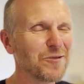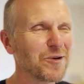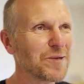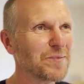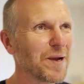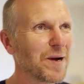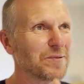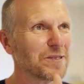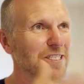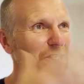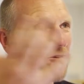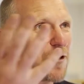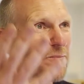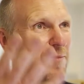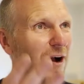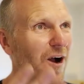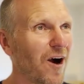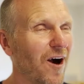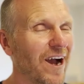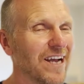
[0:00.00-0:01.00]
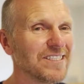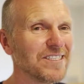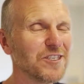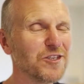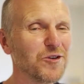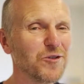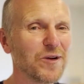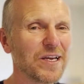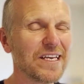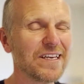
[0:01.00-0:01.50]
You want to be able to see what my eyes are
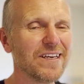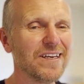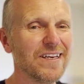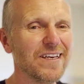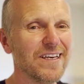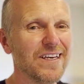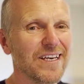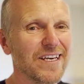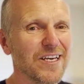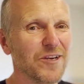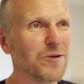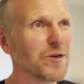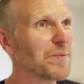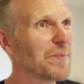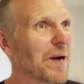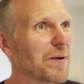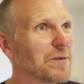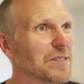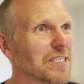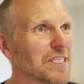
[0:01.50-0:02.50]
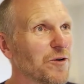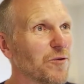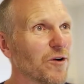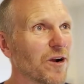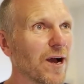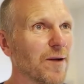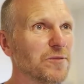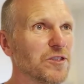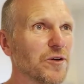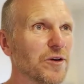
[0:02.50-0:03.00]
doing. You want to be able to see what
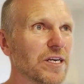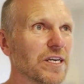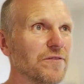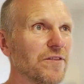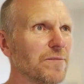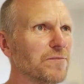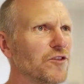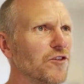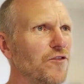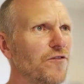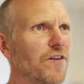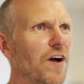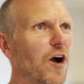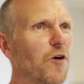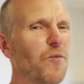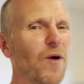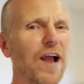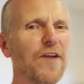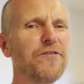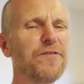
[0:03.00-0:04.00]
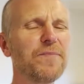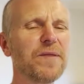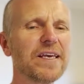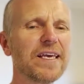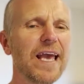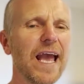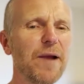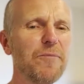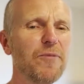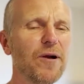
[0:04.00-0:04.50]
I'm doing. And if I'm too far away from the
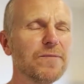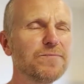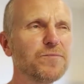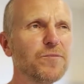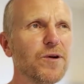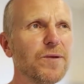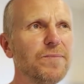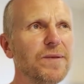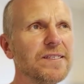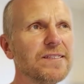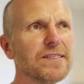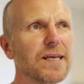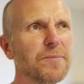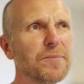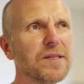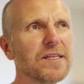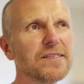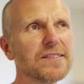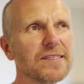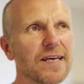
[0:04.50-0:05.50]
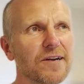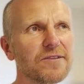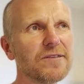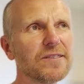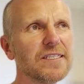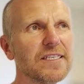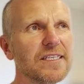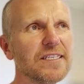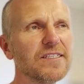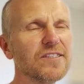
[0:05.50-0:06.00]
camera, we miss some of the
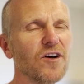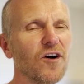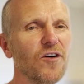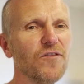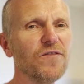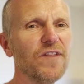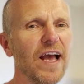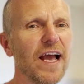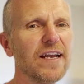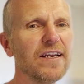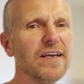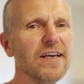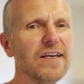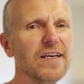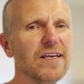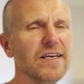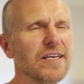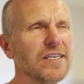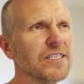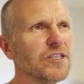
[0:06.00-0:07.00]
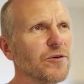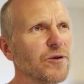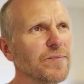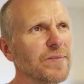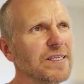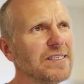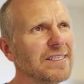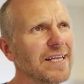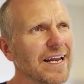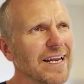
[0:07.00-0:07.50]
subtleties of that. So we
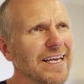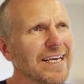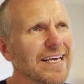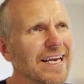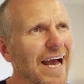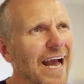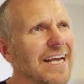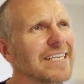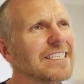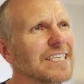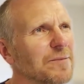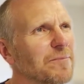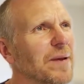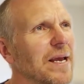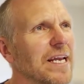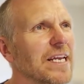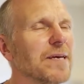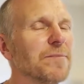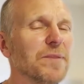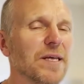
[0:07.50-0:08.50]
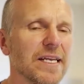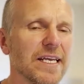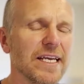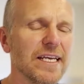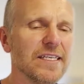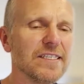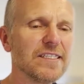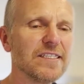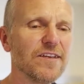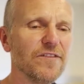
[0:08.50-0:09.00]
miss that engaging medium that
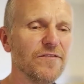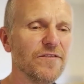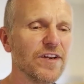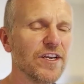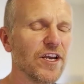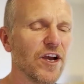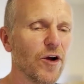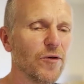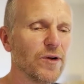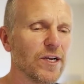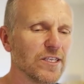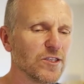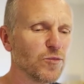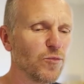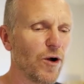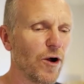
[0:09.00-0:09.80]
is video as